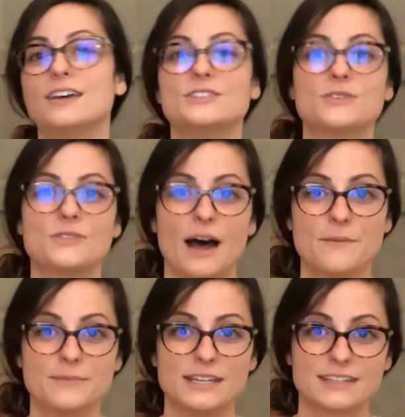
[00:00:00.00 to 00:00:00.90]
So,
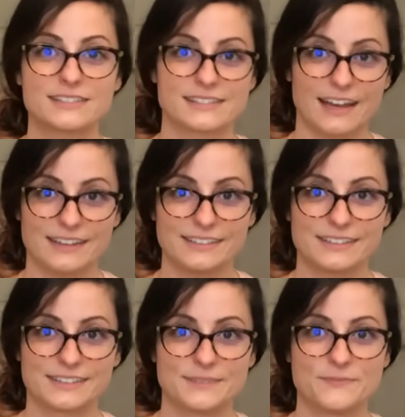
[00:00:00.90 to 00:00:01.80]
that being said,
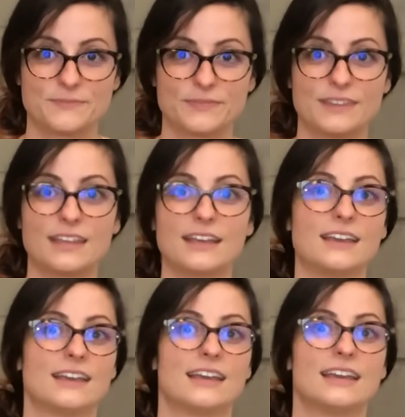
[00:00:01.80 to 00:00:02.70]

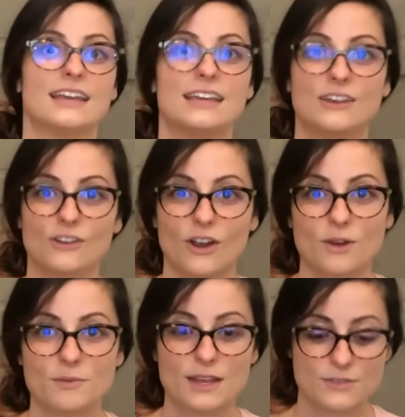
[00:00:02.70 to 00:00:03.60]
here
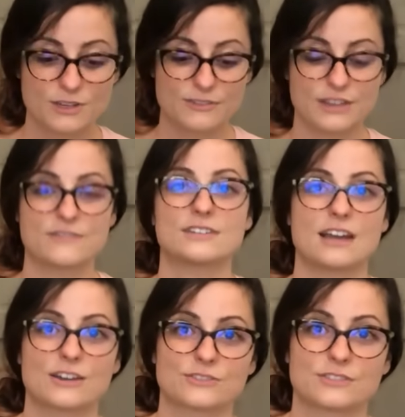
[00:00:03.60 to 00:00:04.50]
are my three favorite
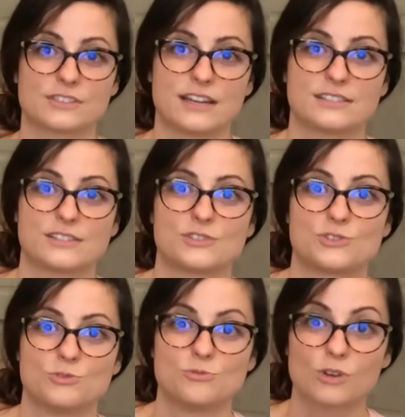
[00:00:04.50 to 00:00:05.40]
exercises
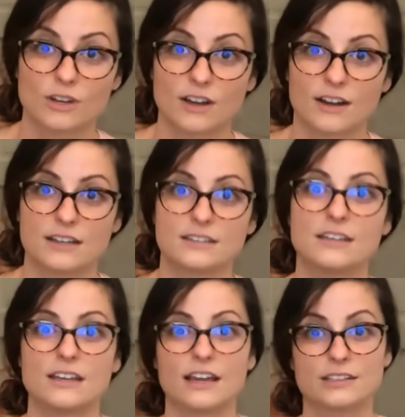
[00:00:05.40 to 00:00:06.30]
to work on
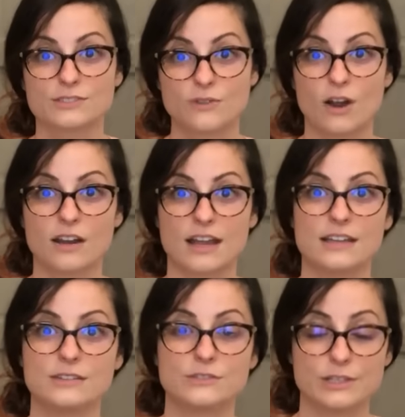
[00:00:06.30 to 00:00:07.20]
as far
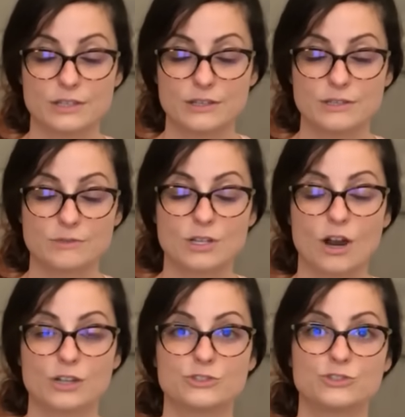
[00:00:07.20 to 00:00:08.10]
in, in
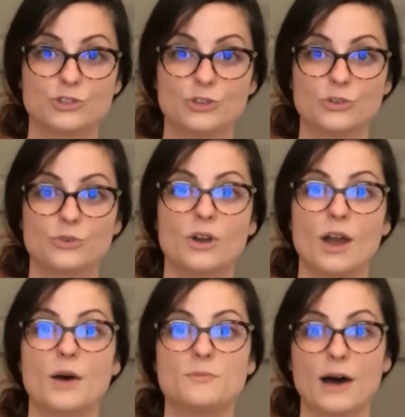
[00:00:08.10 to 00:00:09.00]
regards to
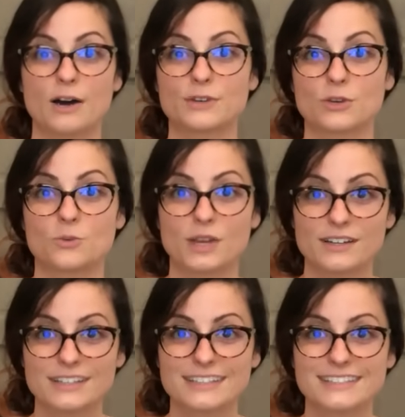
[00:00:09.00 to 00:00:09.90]
pelvic
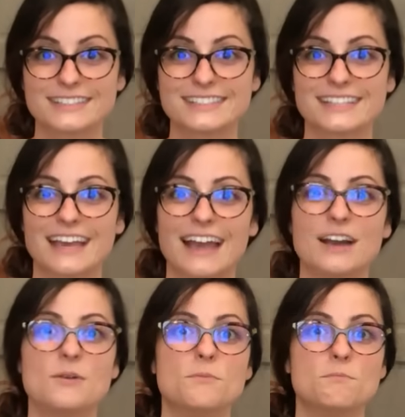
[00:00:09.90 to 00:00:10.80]
awareness,
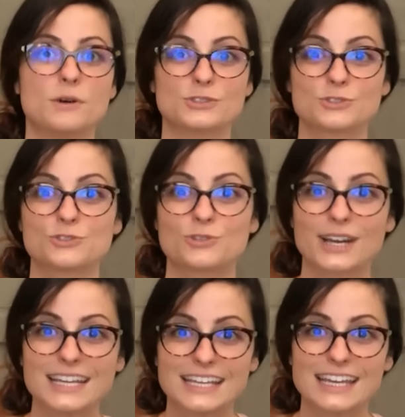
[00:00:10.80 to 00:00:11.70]
muscle
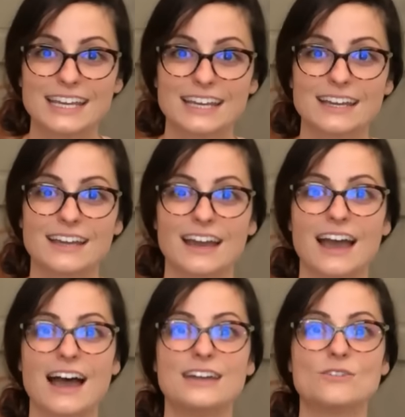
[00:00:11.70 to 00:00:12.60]
training,
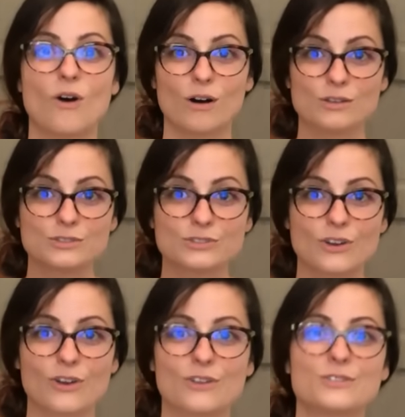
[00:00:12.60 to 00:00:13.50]
and
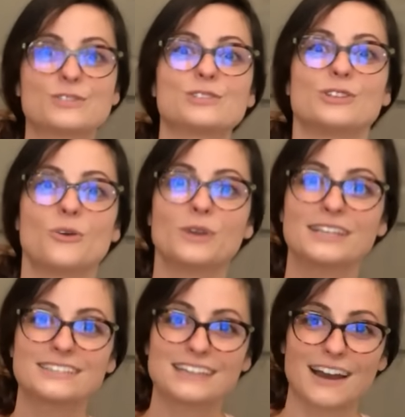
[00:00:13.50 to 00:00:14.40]
also
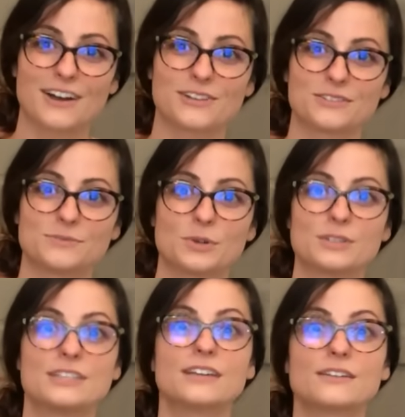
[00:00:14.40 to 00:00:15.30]
slowing down,
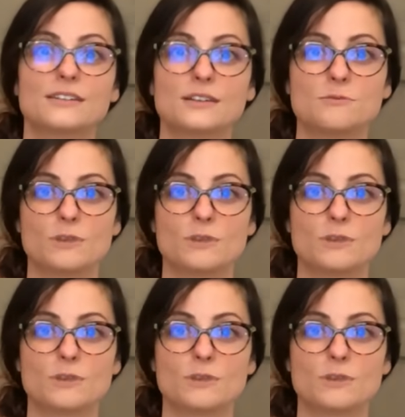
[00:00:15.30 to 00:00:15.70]
particularly